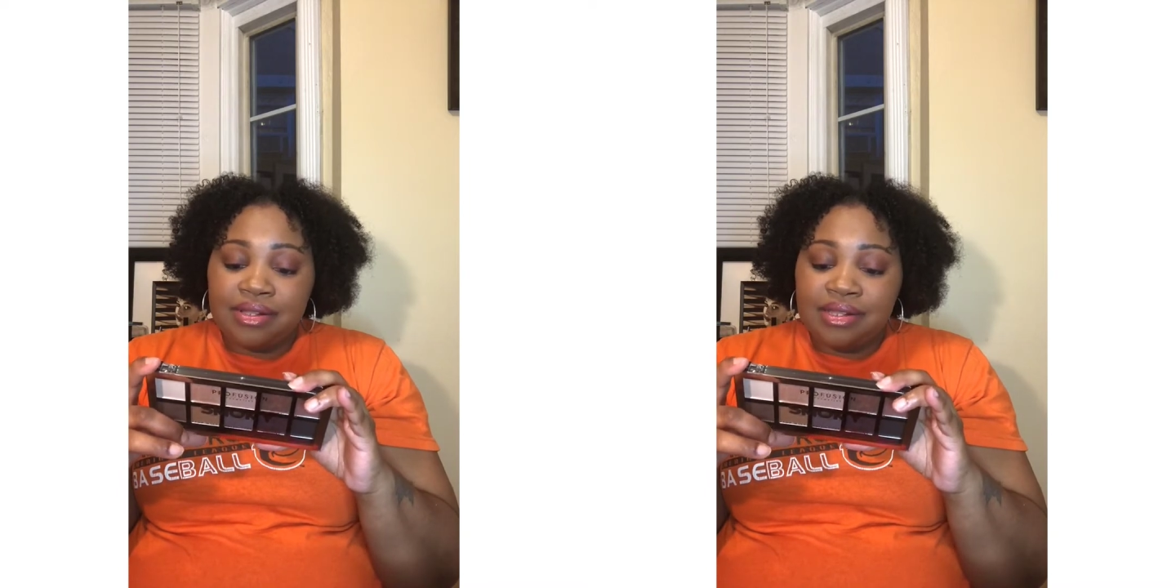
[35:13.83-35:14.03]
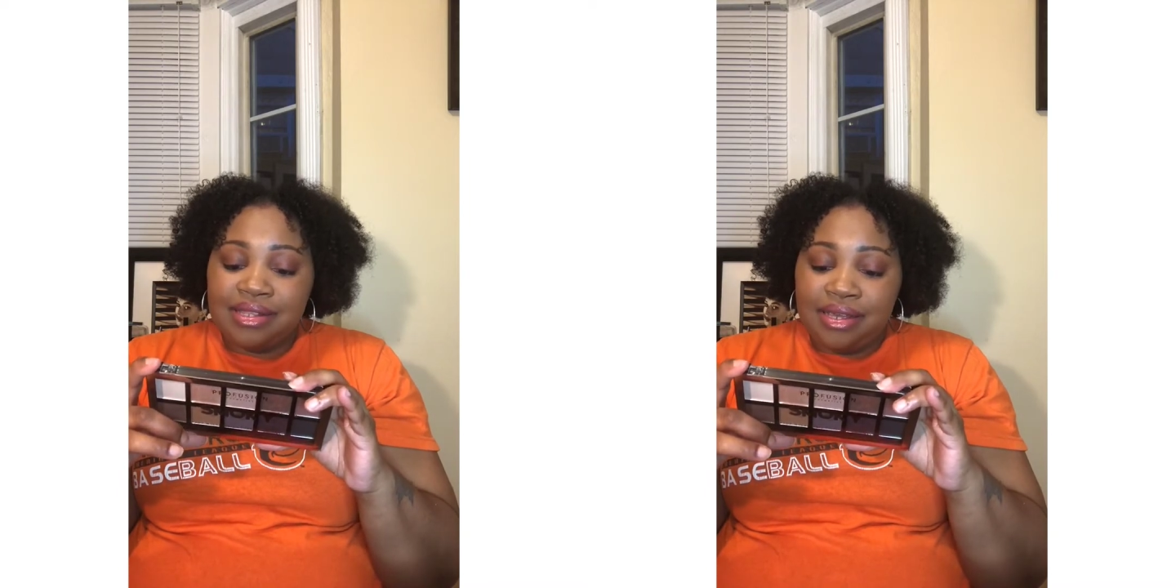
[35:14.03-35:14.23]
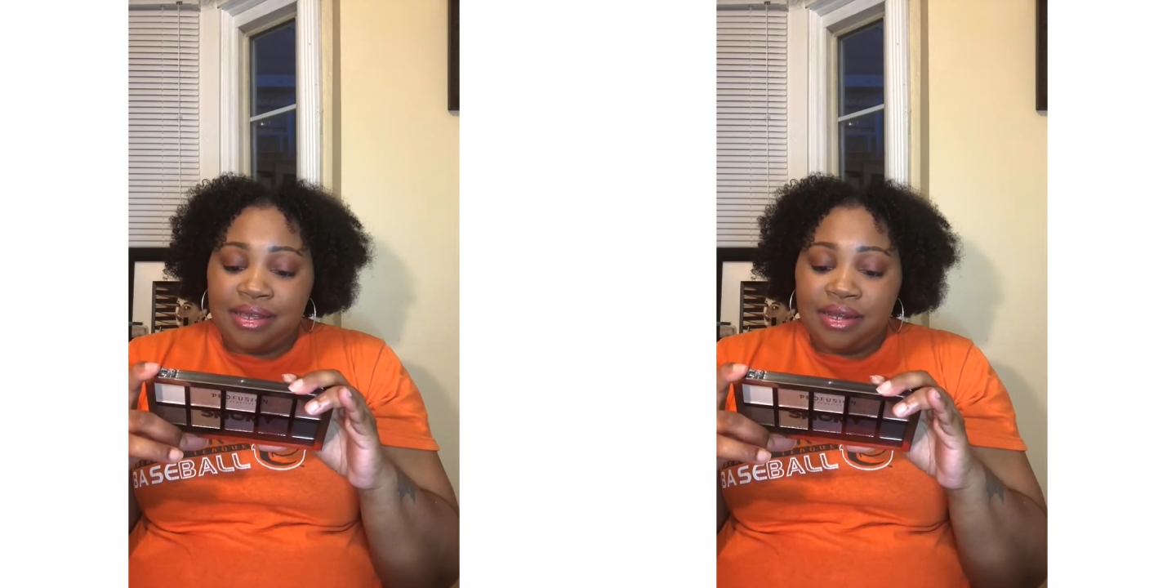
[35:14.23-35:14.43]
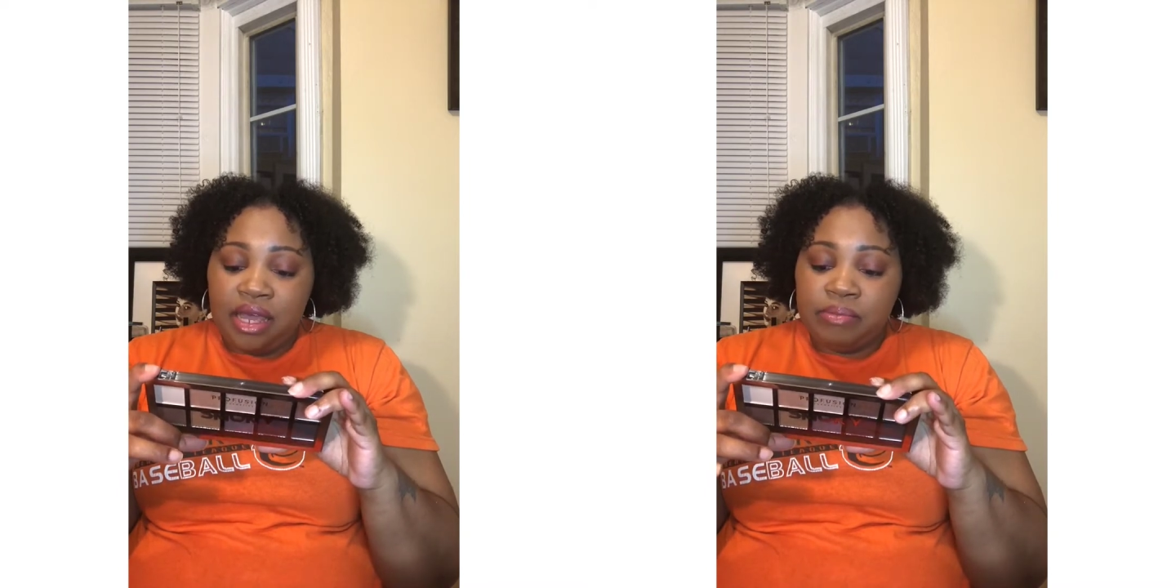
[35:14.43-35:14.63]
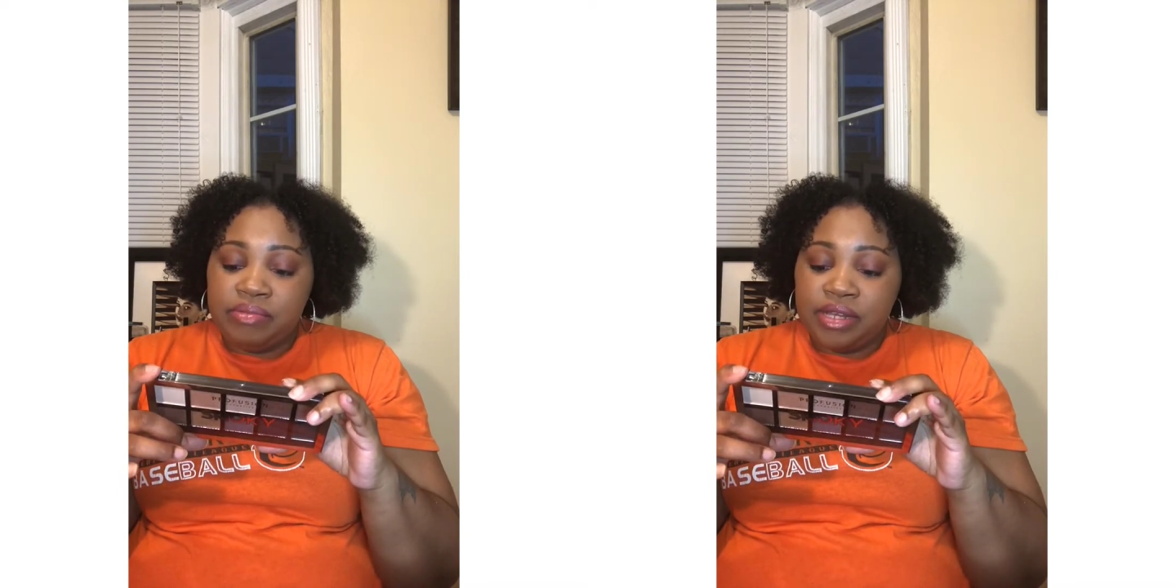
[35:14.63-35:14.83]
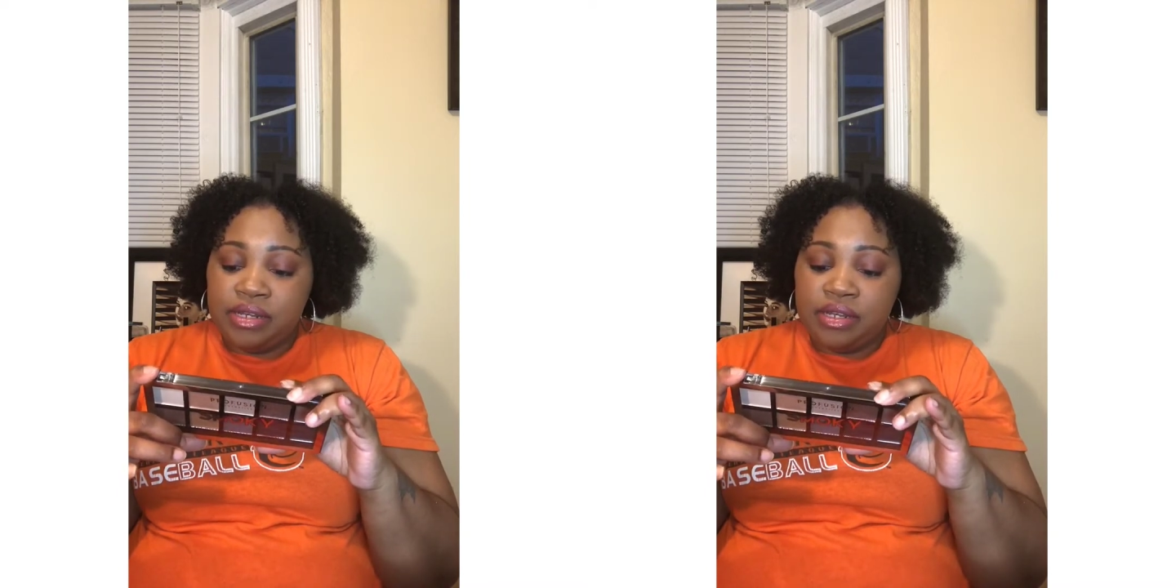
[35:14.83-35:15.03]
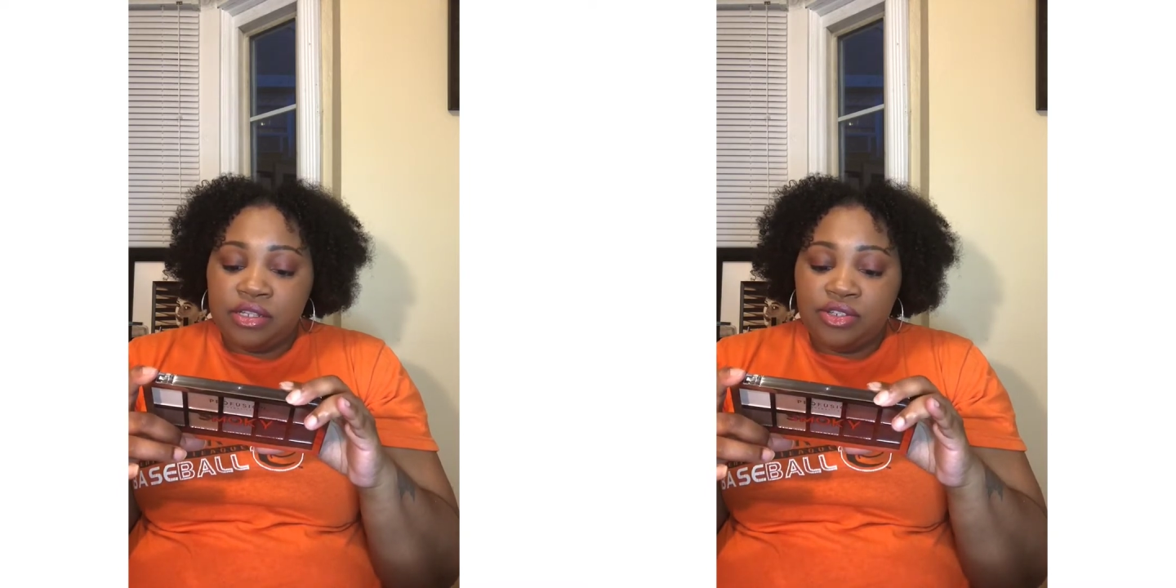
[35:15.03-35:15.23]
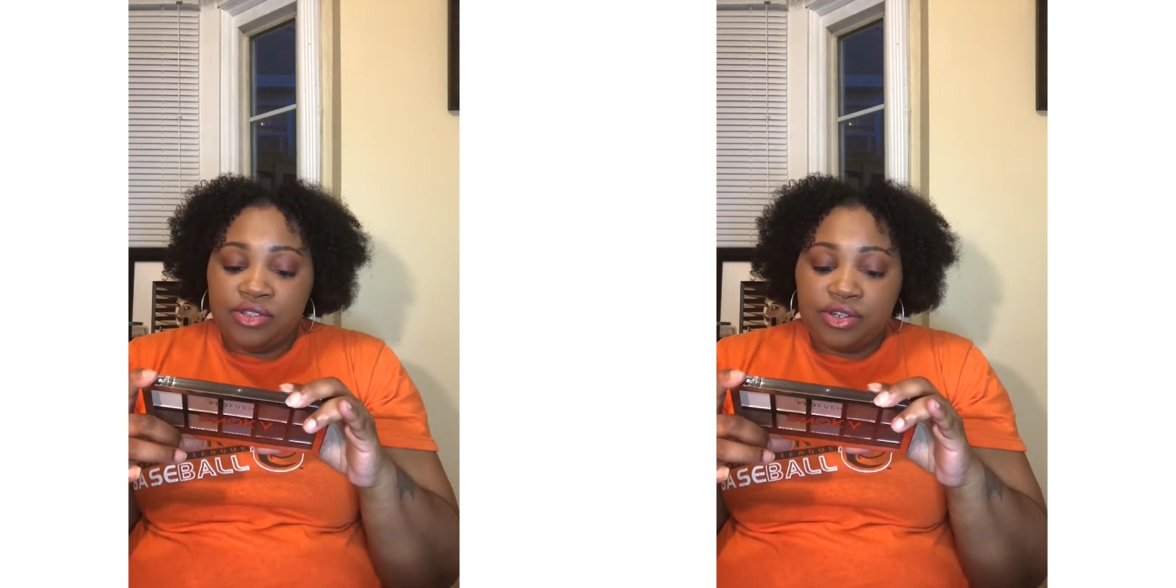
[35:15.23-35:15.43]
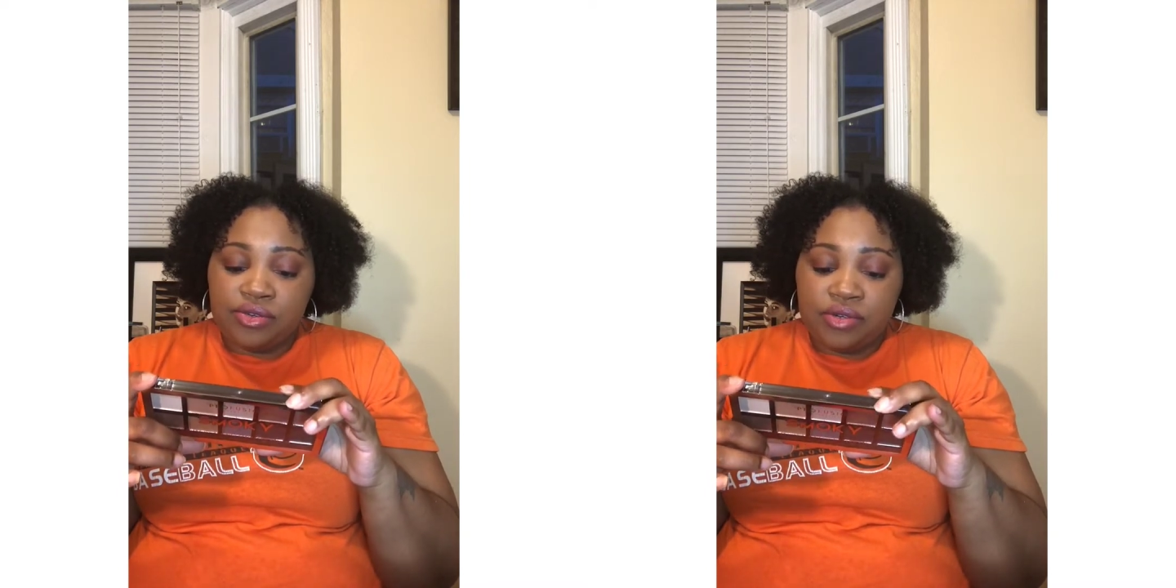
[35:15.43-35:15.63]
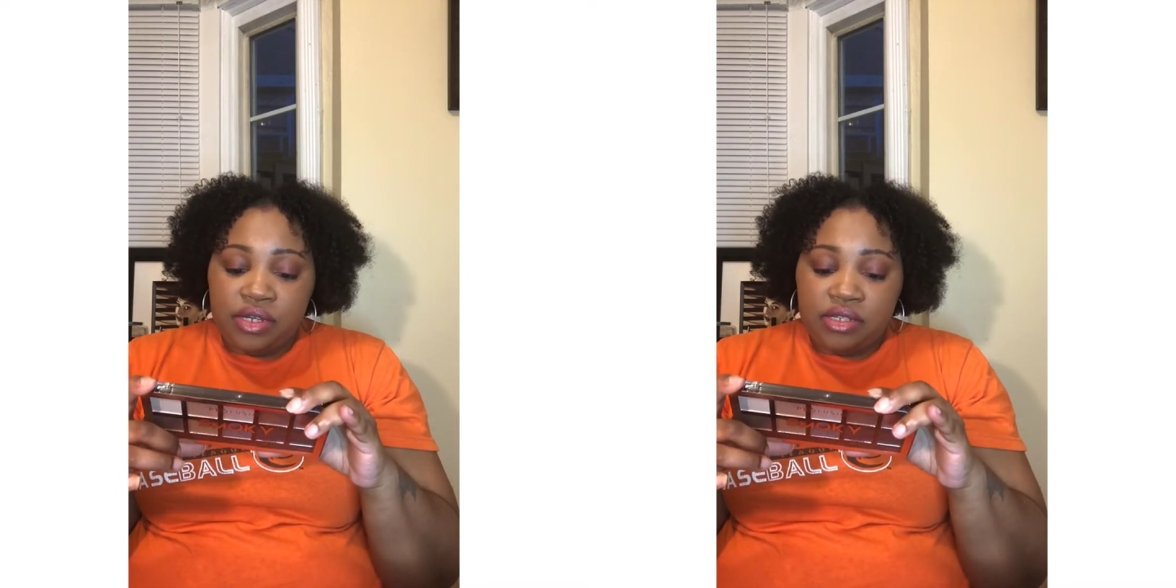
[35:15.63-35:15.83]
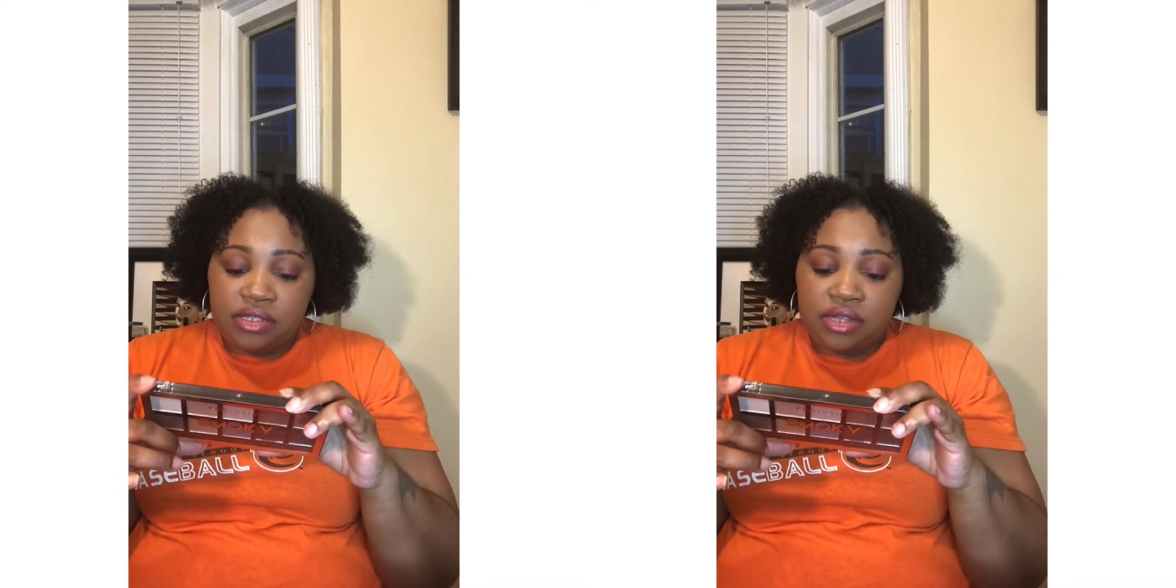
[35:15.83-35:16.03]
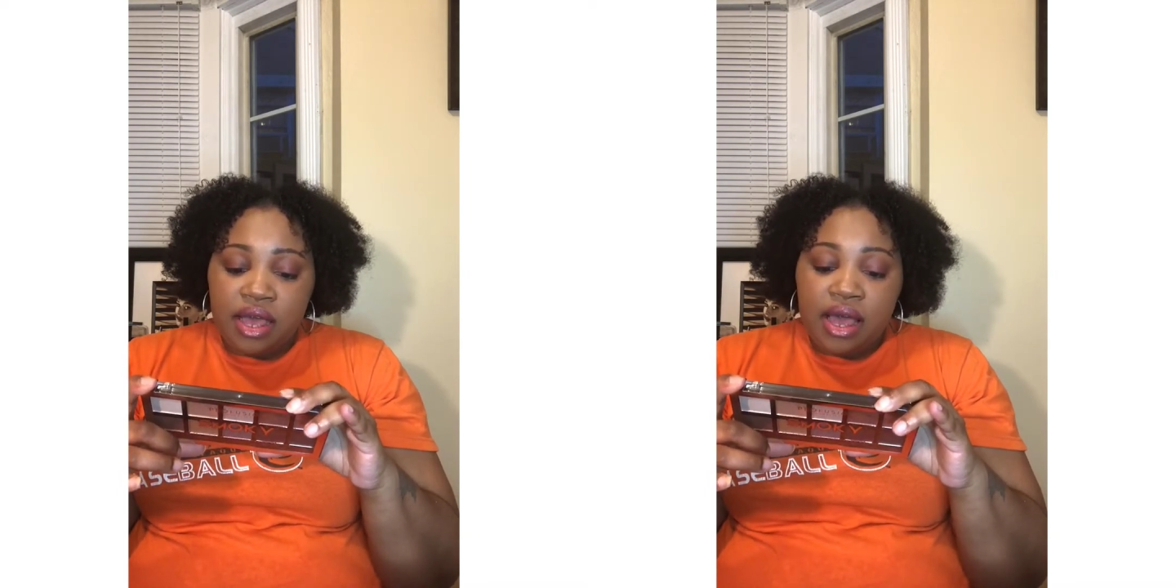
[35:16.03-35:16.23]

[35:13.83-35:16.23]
lid and blend into the crease.